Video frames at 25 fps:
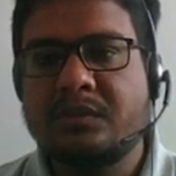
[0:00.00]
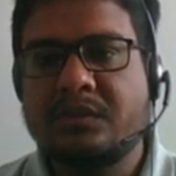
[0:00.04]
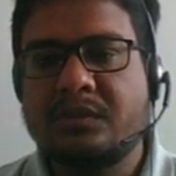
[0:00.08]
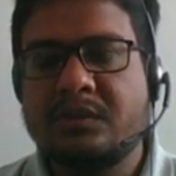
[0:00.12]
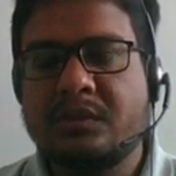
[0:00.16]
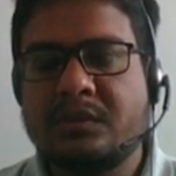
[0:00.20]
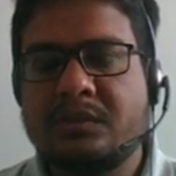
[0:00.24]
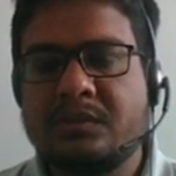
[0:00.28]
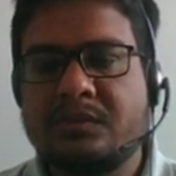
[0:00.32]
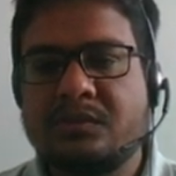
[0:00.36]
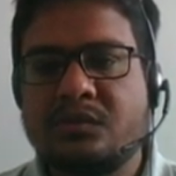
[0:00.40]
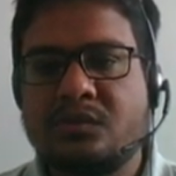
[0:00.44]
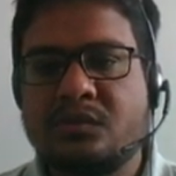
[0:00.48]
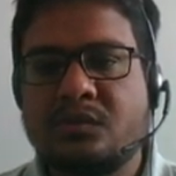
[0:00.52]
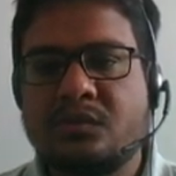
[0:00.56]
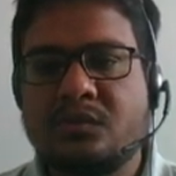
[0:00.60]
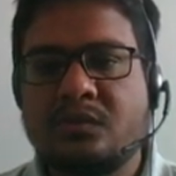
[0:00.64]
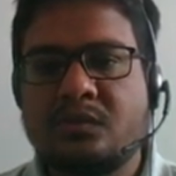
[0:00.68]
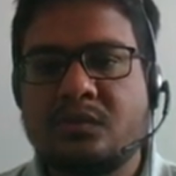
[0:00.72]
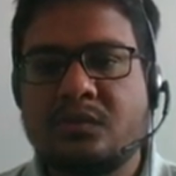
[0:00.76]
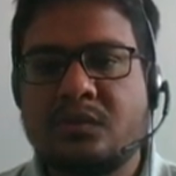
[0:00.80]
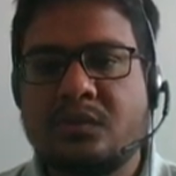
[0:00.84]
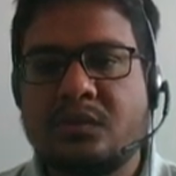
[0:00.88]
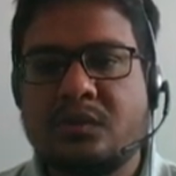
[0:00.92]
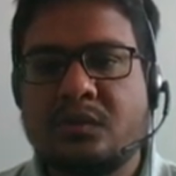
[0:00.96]
that is 2.
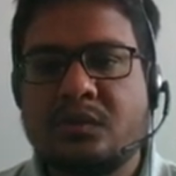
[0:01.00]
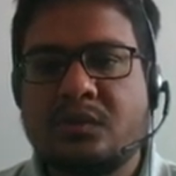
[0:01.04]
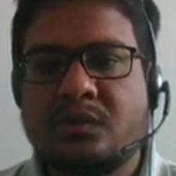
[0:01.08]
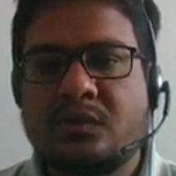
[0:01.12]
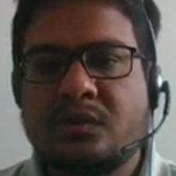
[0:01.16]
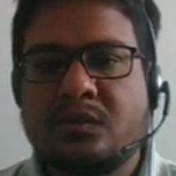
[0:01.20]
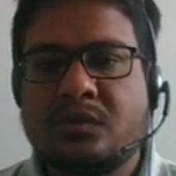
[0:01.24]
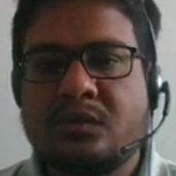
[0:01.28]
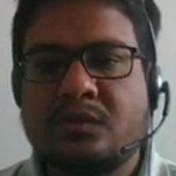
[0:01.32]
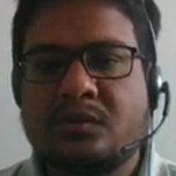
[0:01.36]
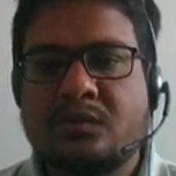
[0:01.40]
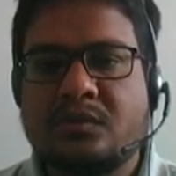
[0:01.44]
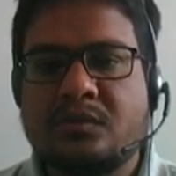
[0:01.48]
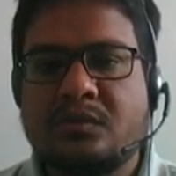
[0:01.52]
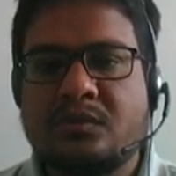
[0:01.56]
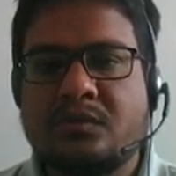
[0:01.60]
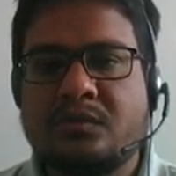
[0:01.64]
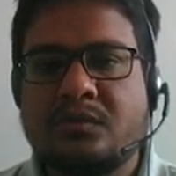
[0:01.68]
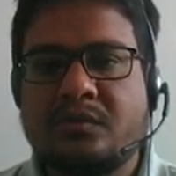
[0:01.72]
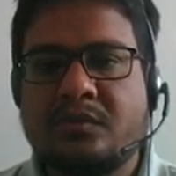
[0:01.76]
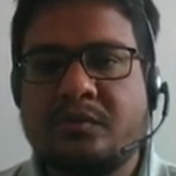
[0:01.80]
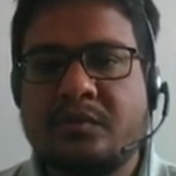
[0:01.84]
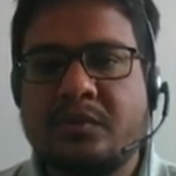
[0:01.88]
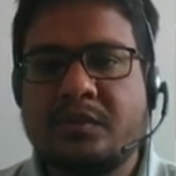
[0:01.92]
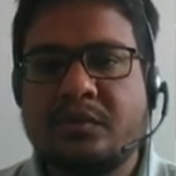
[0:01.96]
So this
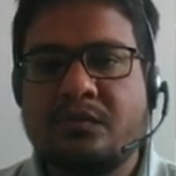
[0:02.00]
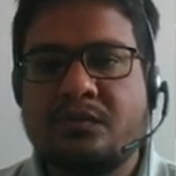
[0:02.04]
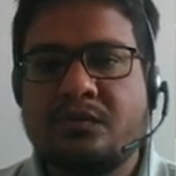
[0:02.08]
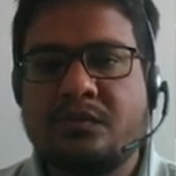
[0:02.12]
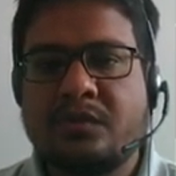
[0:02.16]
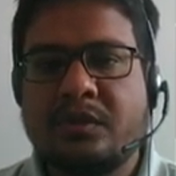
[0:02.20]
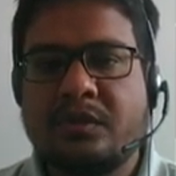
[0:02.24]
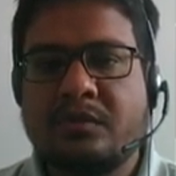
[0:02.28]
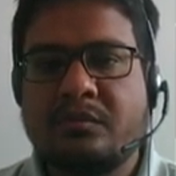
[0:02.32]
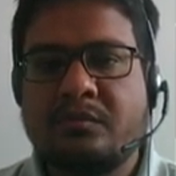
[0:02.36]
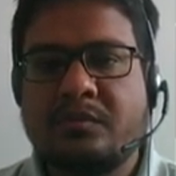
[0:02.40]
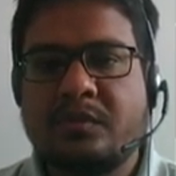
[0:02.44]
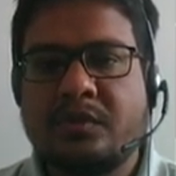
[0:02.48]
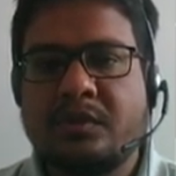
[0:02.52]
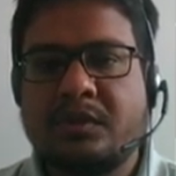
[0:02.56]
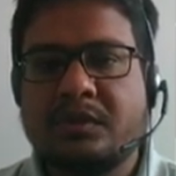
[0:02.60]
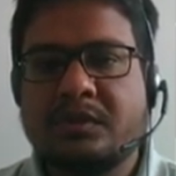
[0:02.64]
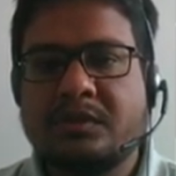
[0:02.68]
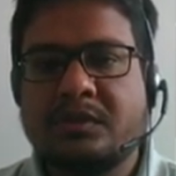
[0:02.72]
will be 1 plus